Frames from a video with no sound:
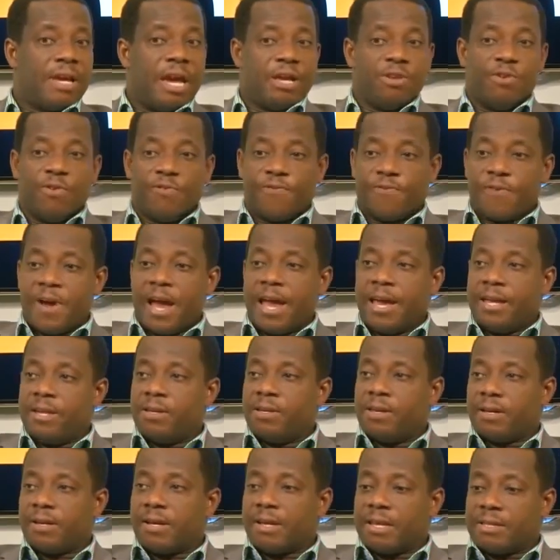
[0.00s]
and you
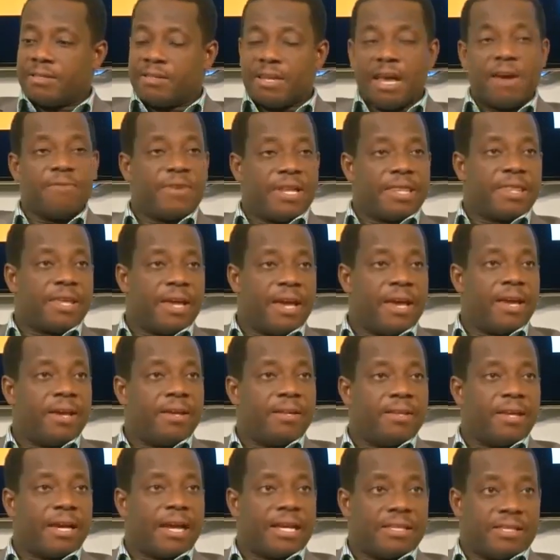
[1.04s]
find cassava there,
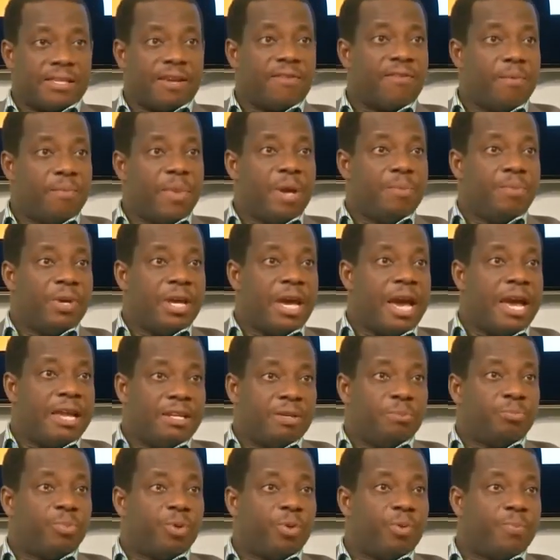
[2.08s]
the cassava may be
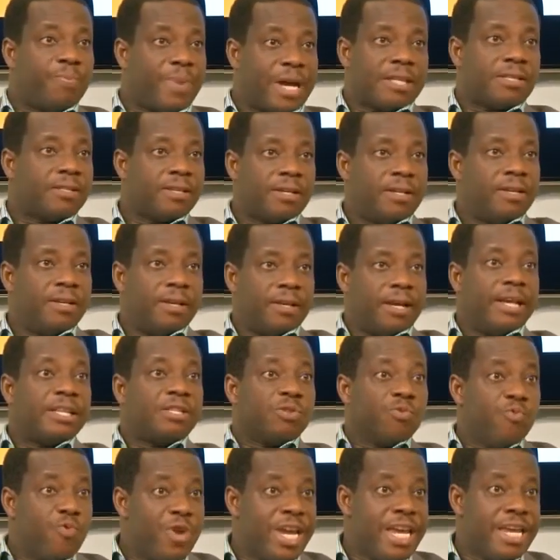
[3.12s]
edible, but
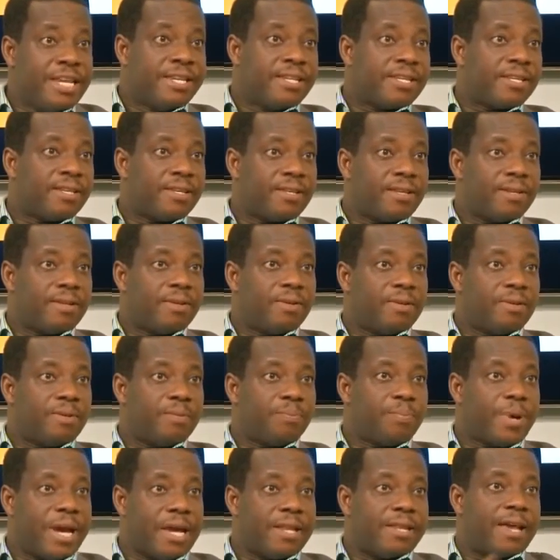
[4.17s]
it's weed,
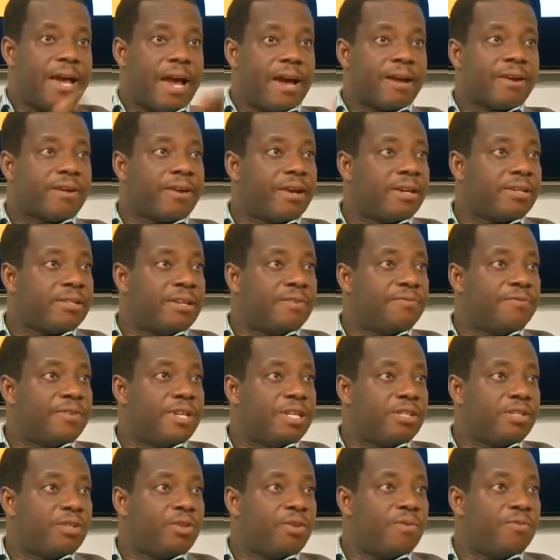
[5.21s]
per the agric
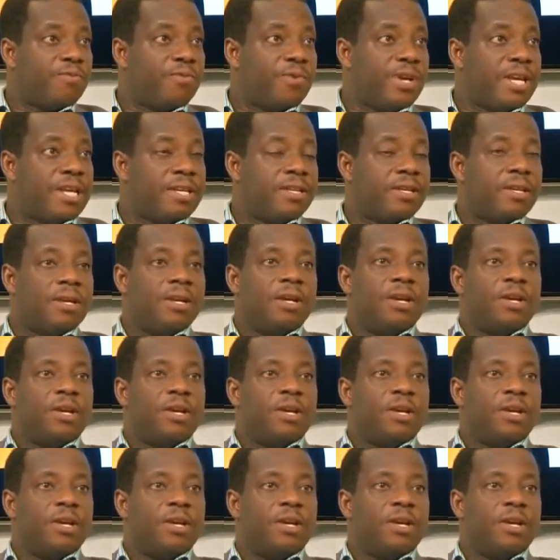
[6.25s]
definition of weed.